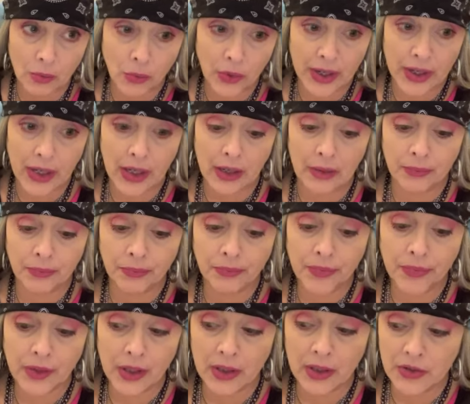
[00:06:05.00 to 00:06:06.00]
witty.
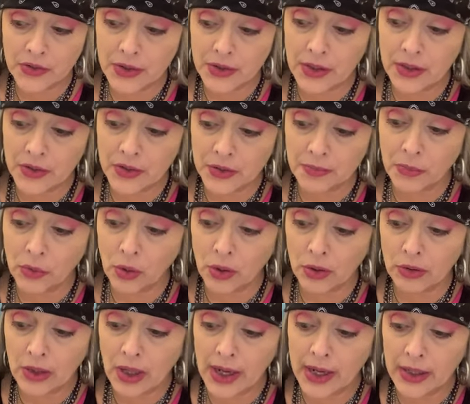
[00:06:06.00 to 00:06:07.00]
It's
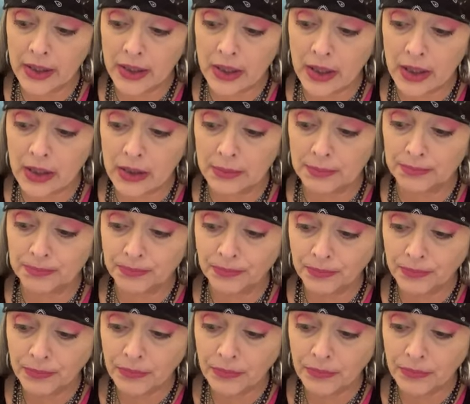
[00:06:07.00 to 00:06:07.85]
more like, you